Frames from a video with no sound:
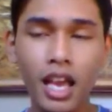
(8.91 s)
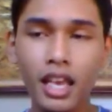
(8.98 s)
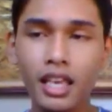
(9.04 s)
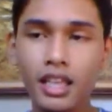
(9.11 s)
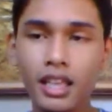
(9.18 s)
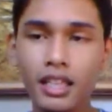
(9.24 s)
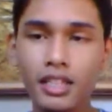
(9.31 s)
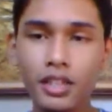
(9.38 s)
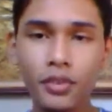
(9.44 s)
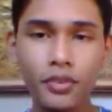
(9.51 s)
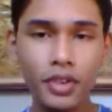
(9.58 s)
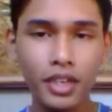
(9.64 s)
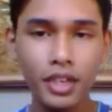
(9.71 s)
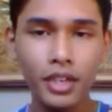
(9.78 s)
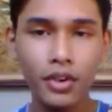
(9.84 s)
In this
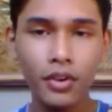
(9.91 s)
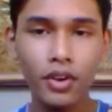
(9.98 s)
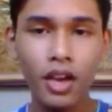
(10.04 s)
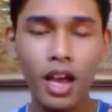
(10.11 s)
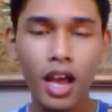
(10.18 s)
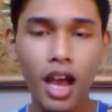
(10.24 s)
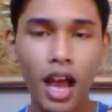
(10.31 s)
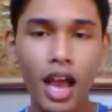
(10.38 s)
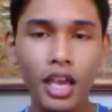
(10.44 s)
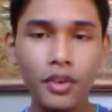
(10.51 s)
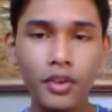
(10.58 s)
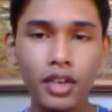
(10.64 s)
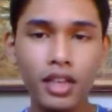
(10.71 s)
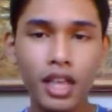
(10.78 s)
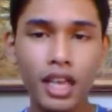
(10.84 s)
video, I
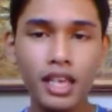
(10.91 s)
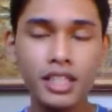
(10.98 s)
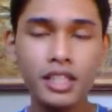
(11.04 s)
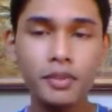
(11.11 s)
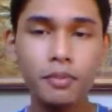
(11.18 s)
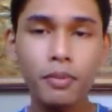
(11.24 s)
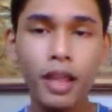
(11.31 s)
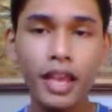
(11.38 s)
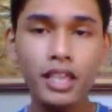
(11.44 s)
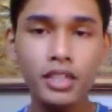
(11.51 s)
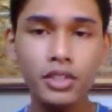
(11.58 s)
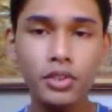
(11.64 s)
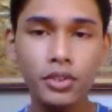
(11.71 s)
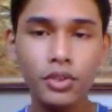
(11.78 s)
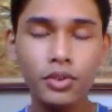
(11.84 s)
will
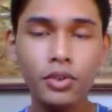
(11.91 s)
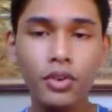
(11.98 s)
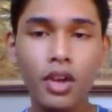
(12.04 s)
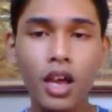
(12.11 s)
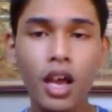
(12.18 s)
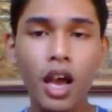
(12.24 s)
explain to you